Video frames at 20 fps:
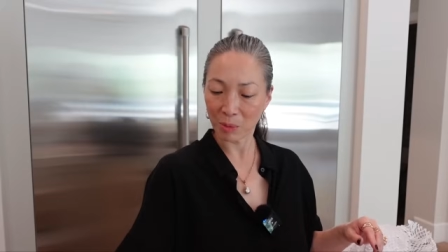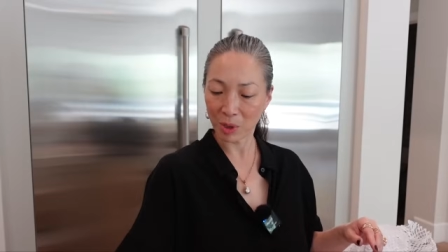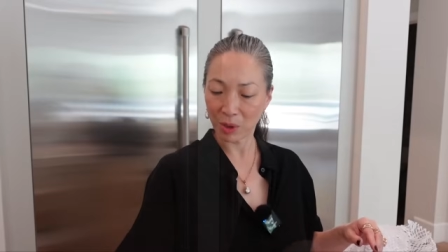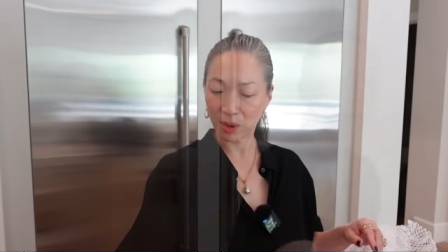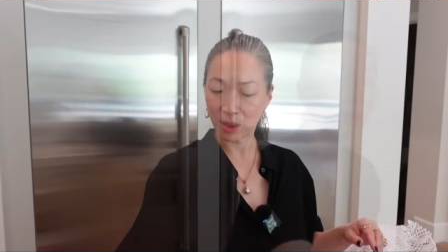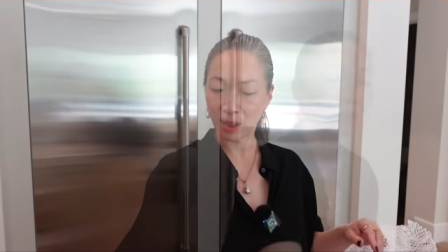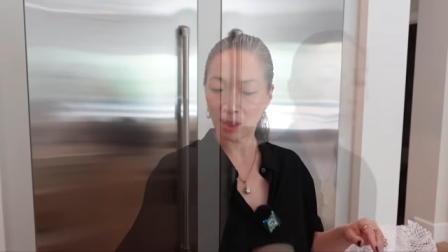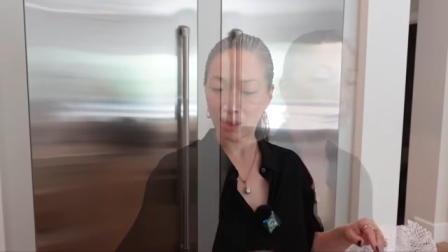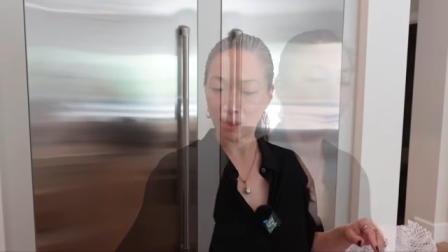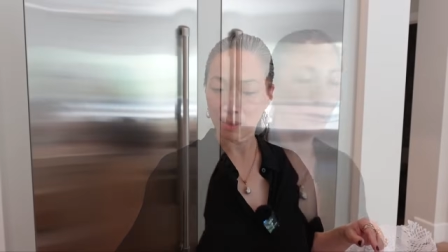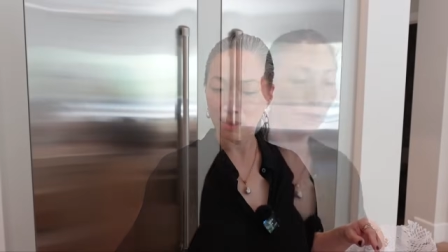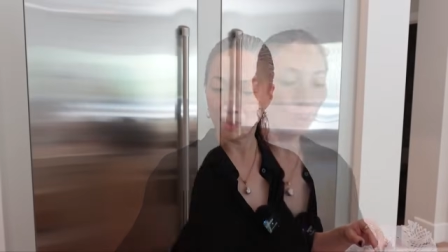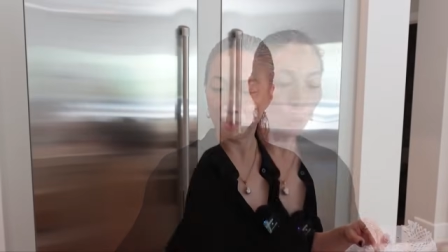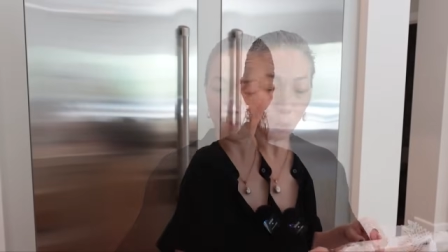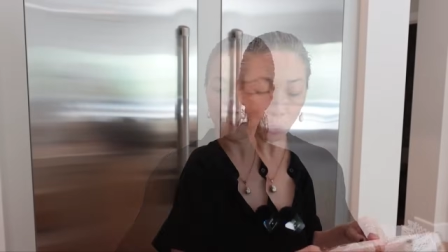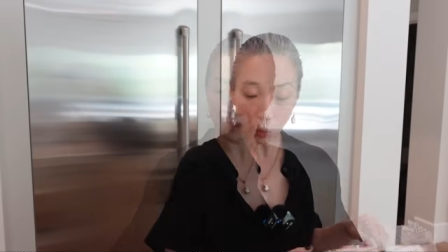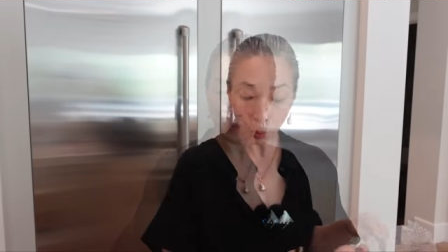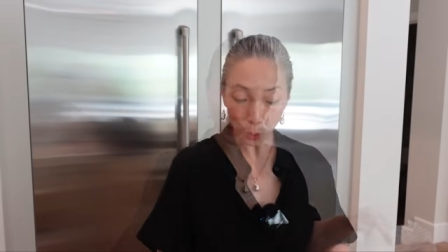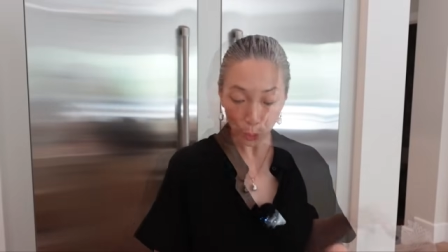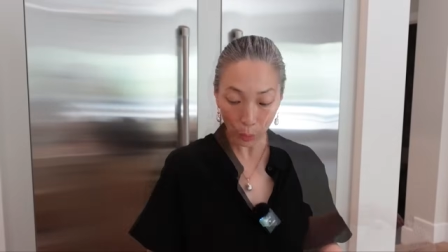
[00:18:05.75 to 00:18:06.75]
Beauty.
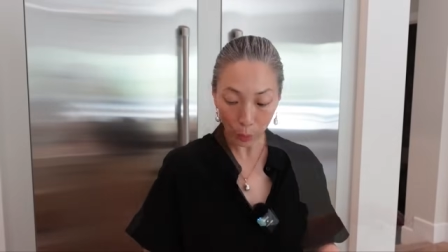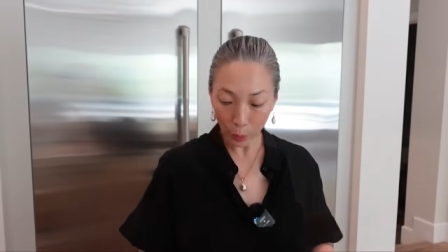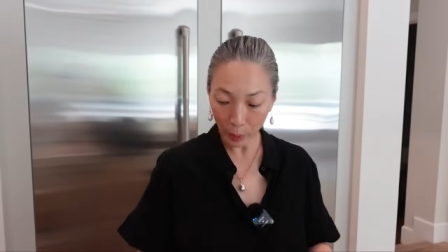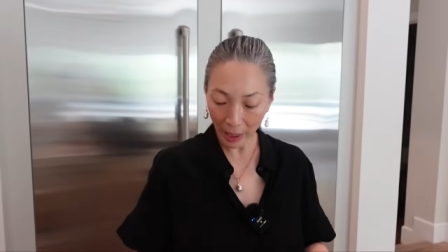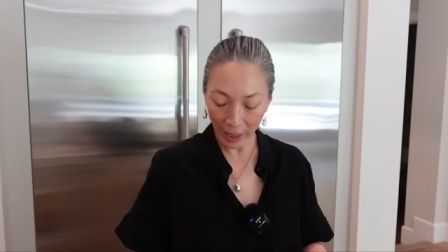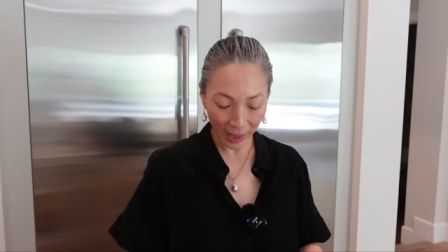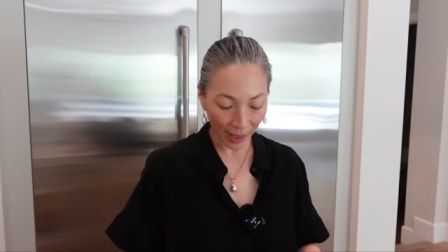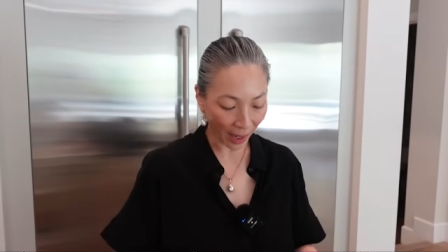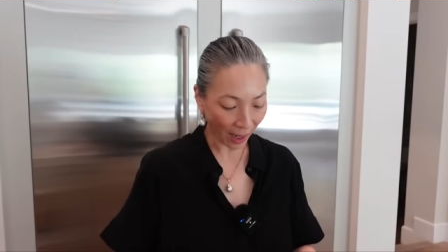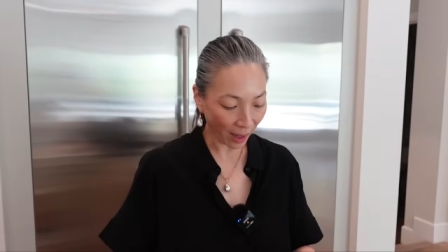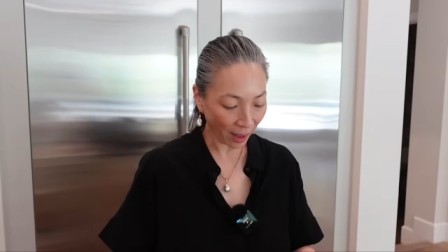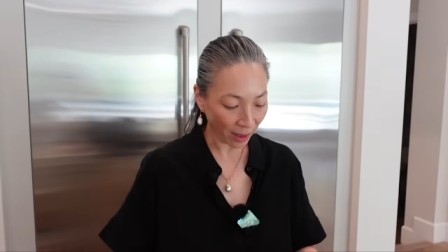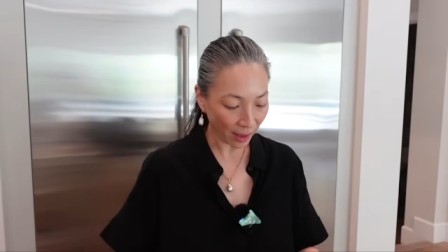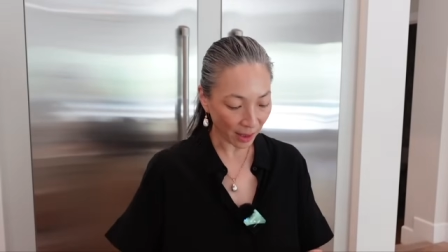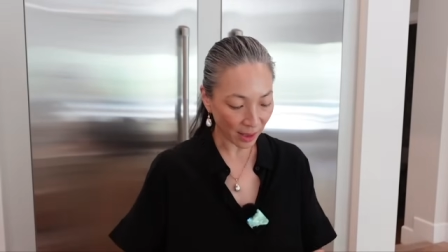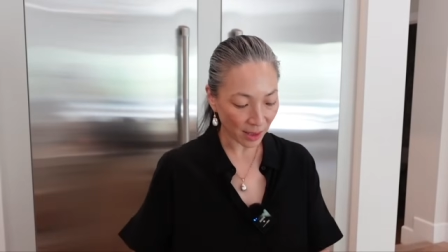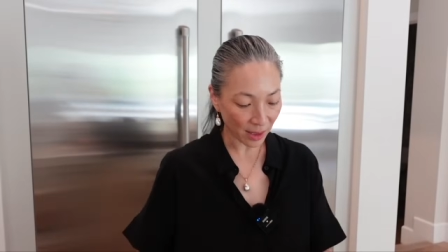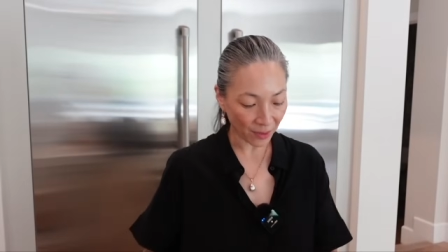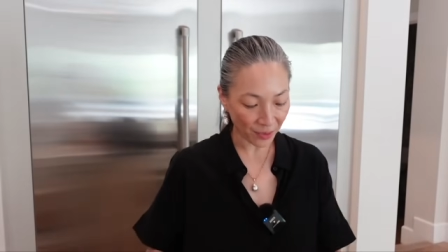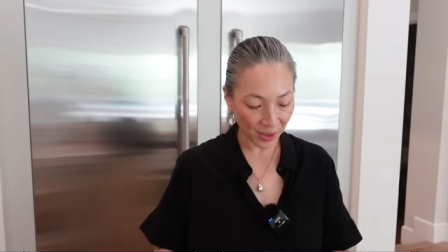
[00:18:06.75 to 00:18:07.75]
Ooh, and
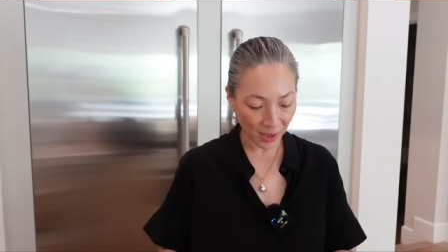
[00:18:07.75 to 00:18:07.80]
Allies of